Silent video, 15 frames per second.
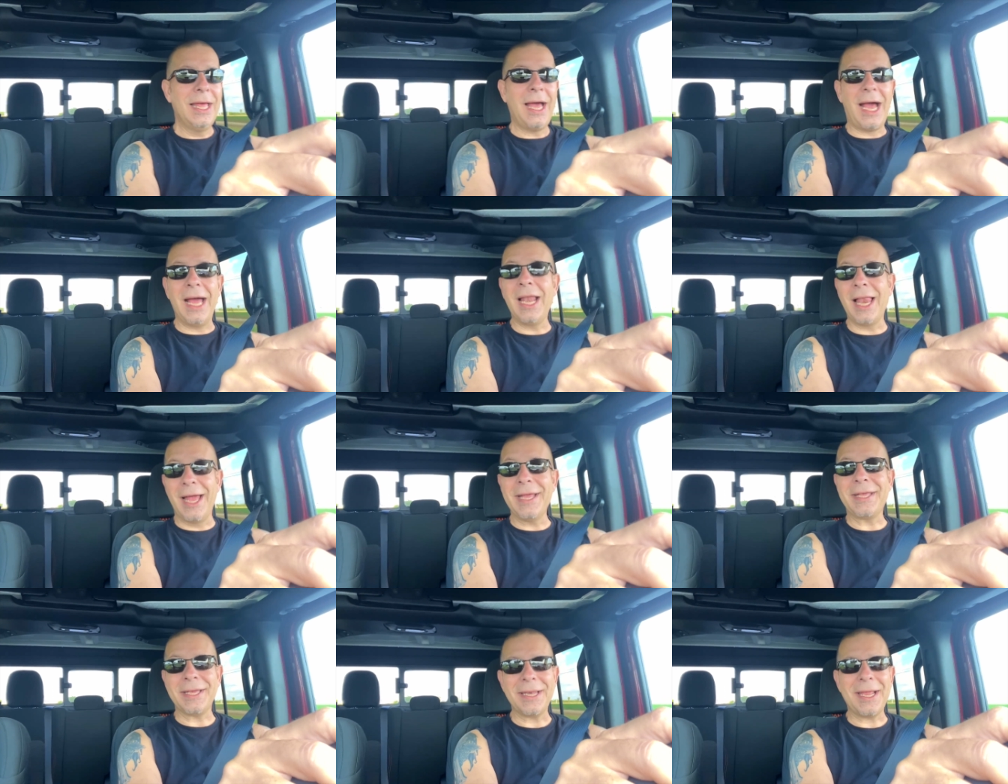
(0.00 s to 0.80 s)
I
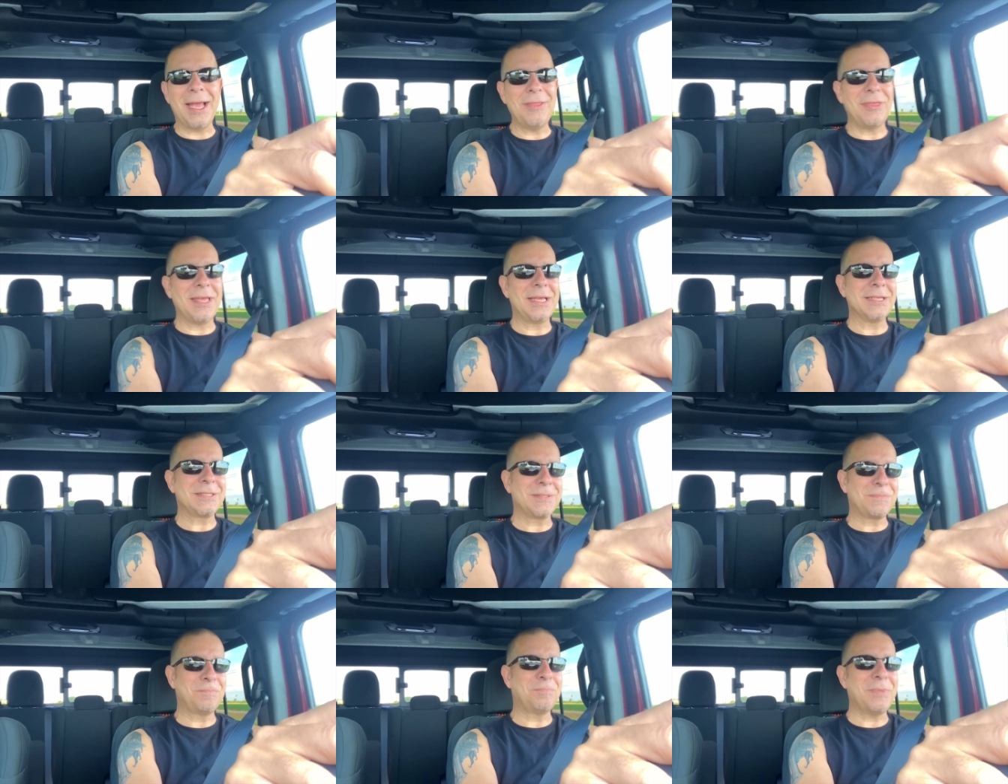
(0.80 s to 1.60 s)
like it. I think
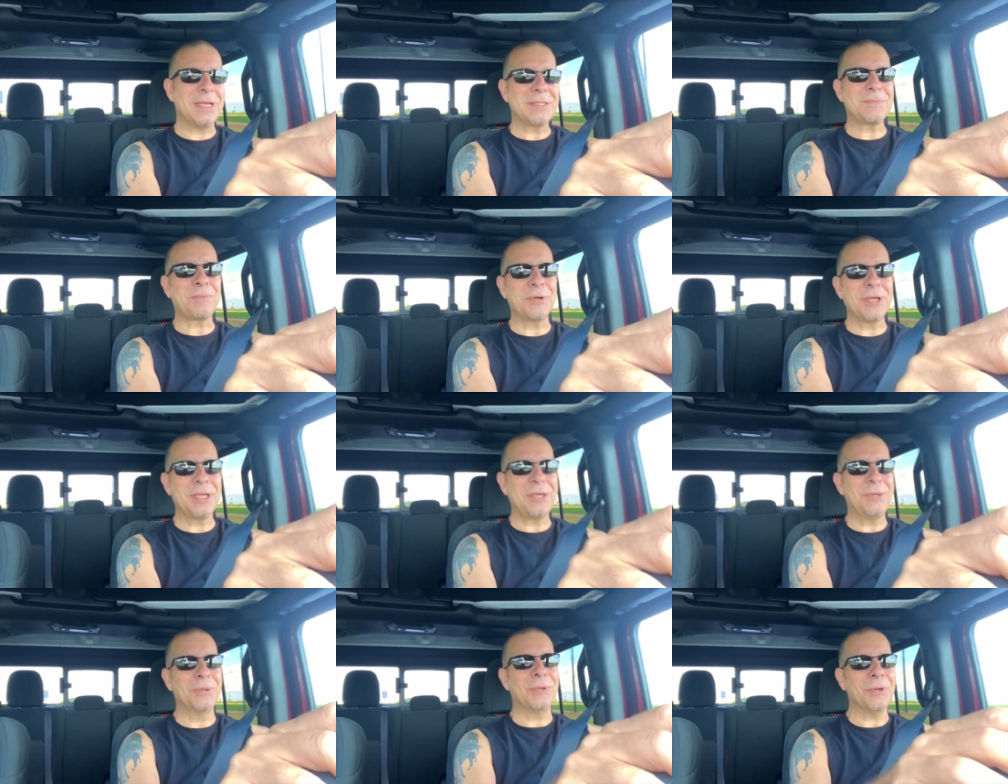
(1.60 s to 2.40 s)
it's pretty
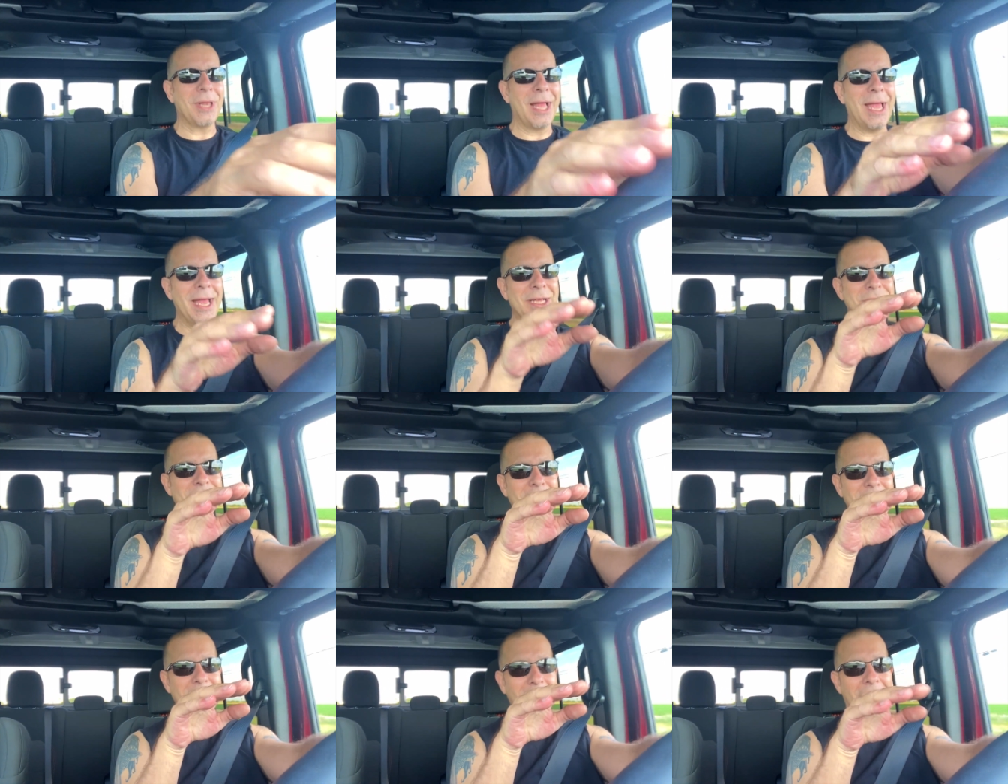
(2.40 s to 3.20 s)
cool. I
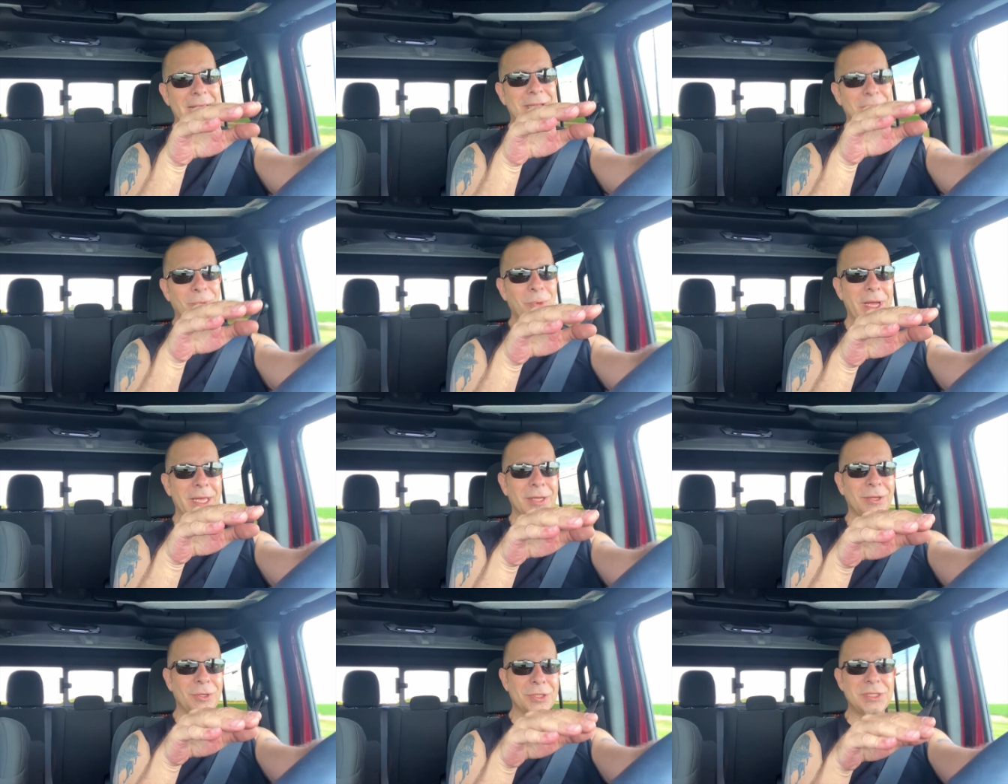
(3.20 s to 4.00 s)
actually like the way it
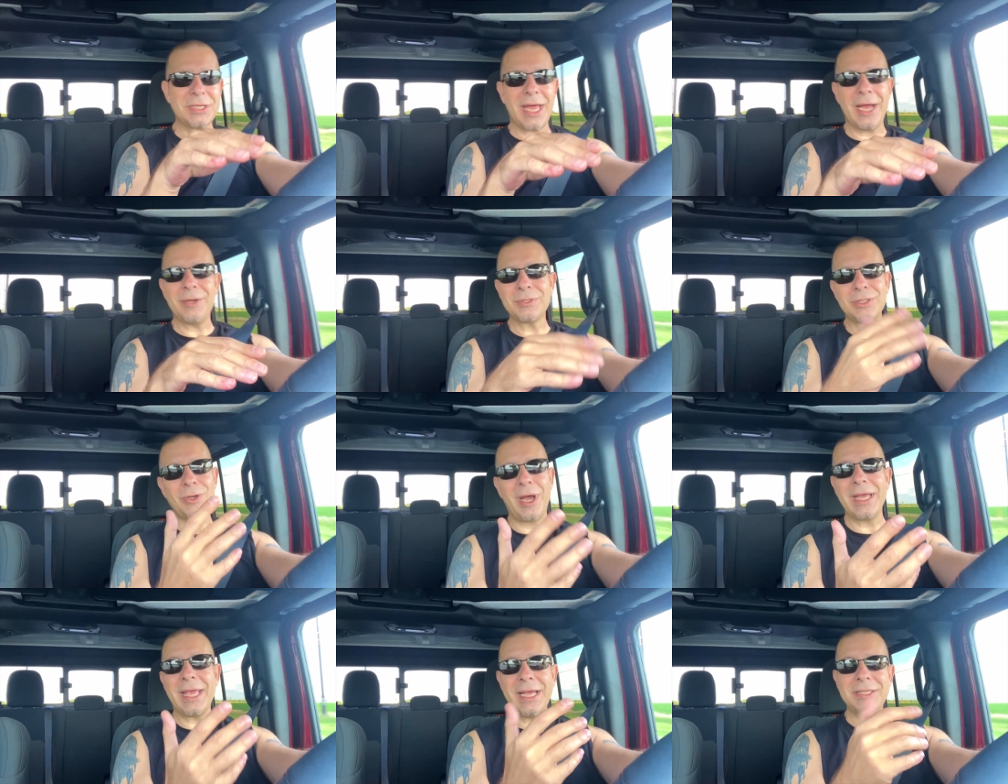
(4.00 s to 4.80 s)
looks now. So
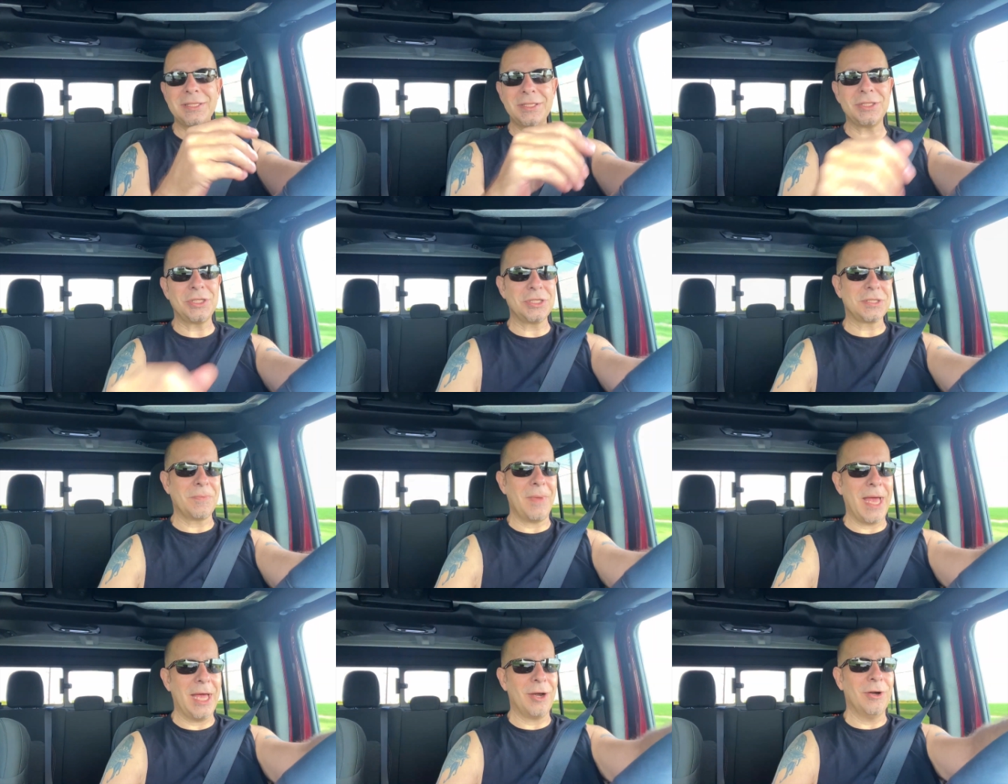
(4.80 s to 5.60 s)
I guess it's just a
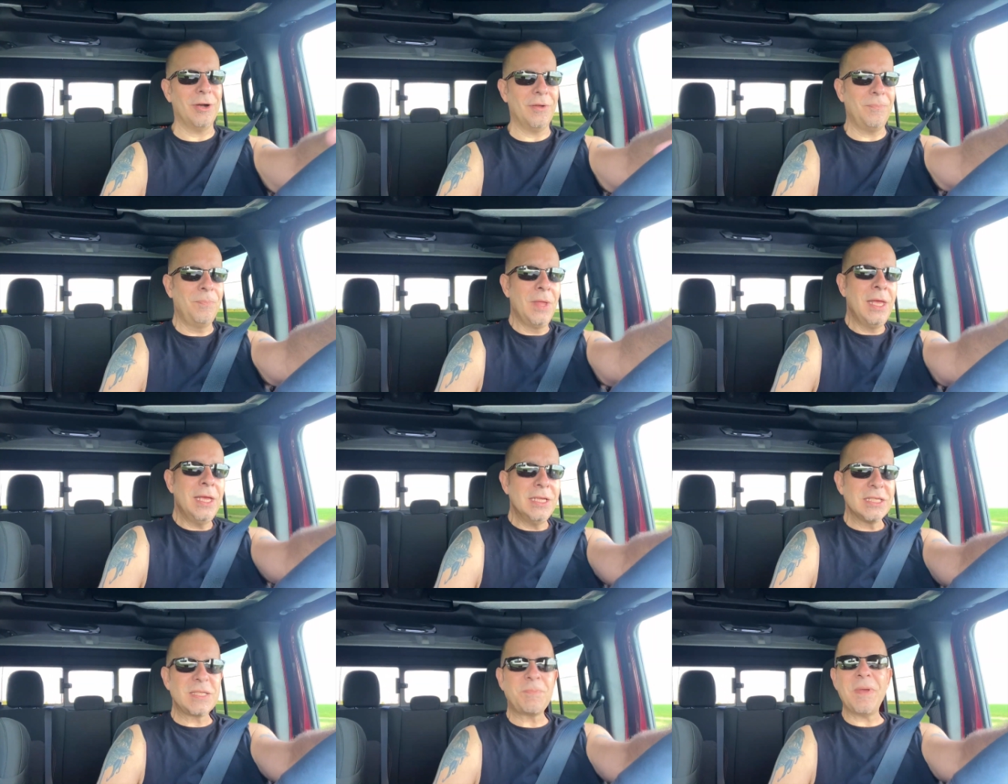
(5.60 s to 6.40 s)
matter of
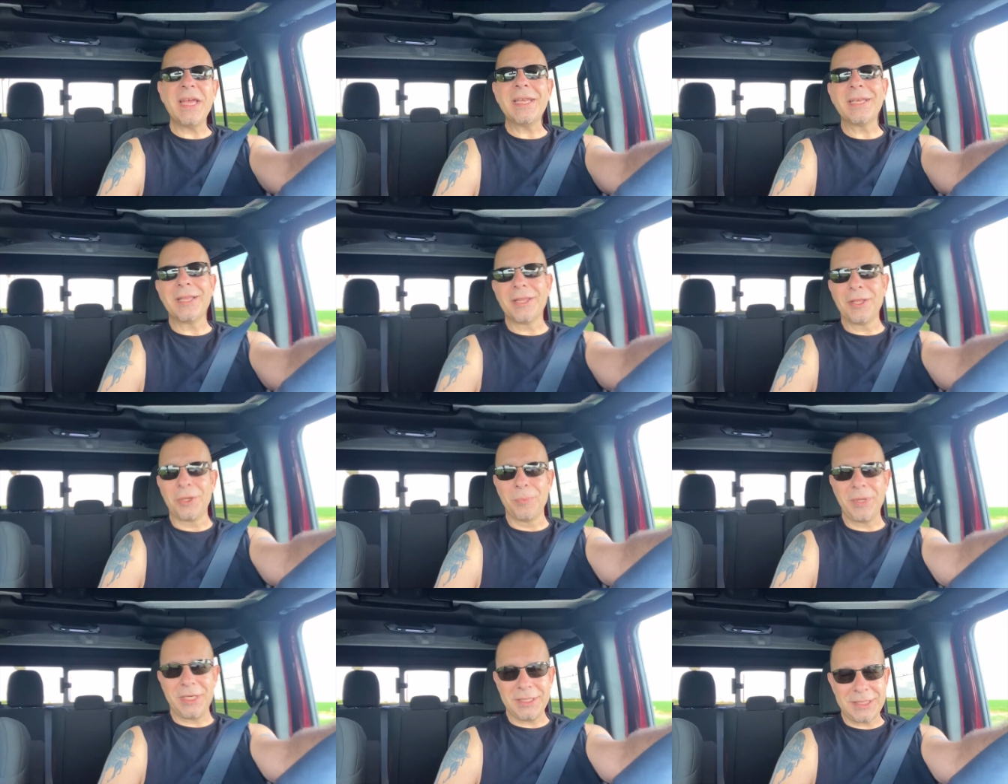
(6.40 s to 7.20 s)
spending a little
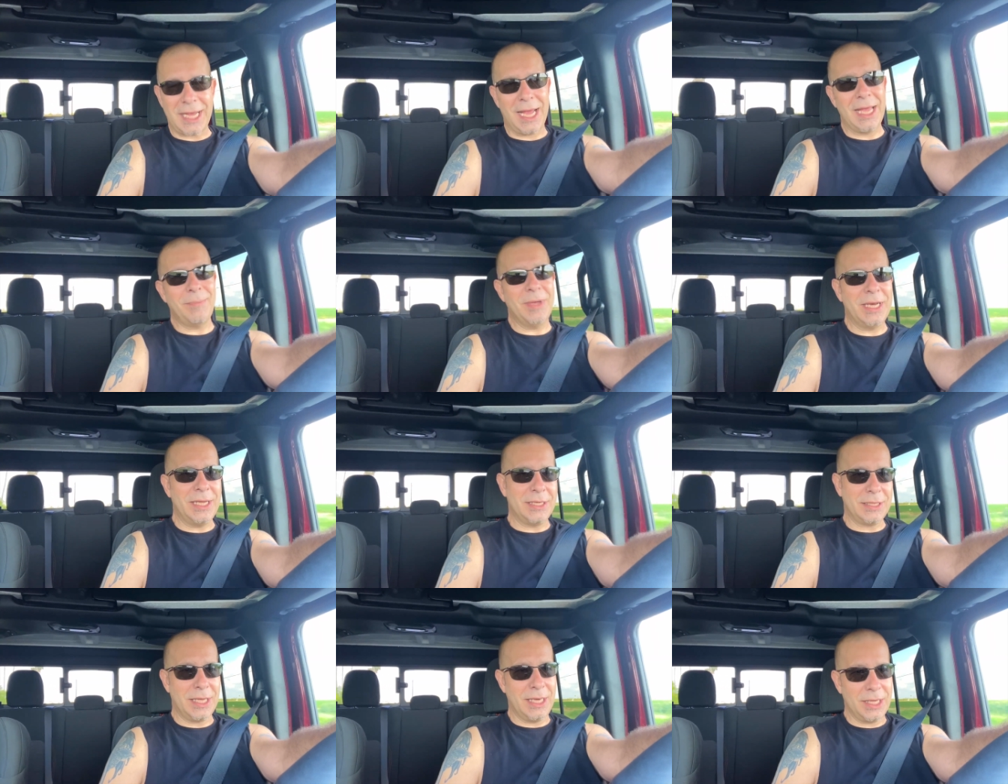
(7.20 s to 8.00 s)
bit of time in it
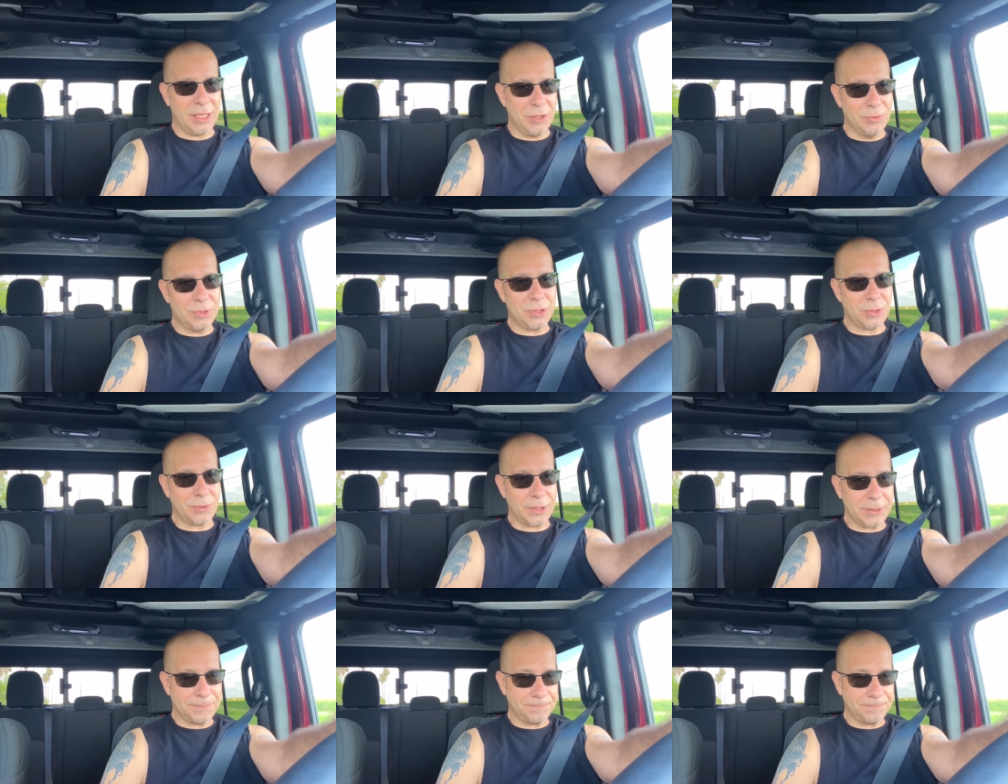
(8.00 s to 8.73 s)
and getting used to it.